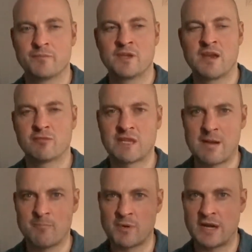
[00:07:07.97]
Give
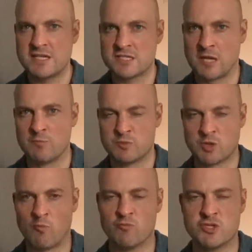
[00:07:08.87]
that bicep
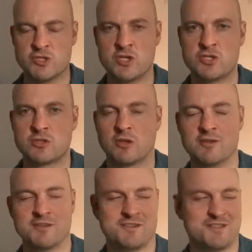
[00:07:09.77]
some
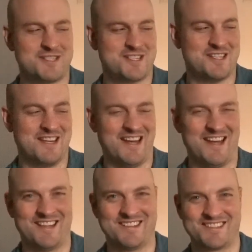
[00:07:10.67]
resistance
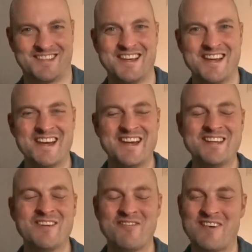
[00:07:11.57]
and
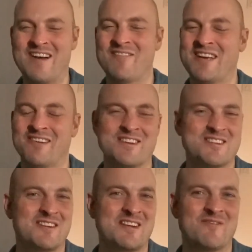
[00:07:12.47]
you'll find that your
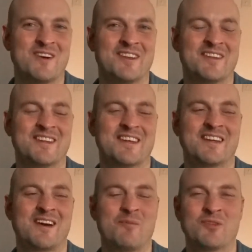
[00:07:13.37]
treatment
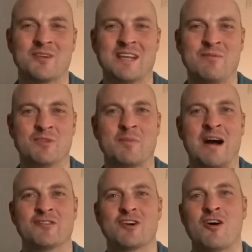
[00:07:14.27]
comes on leaps and
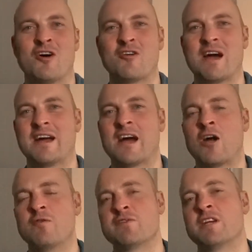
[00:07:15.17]
bounds. All right,
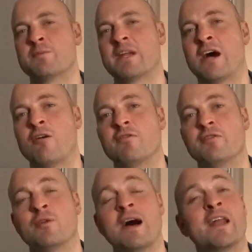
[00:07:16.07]
hope this video has been
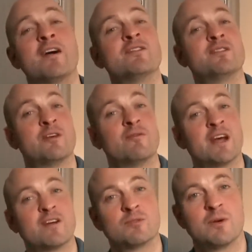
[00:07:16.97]
helpful, and I'll see you on the
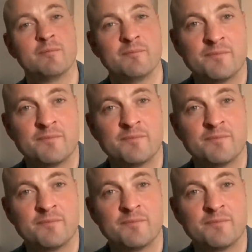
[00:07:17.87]
next one.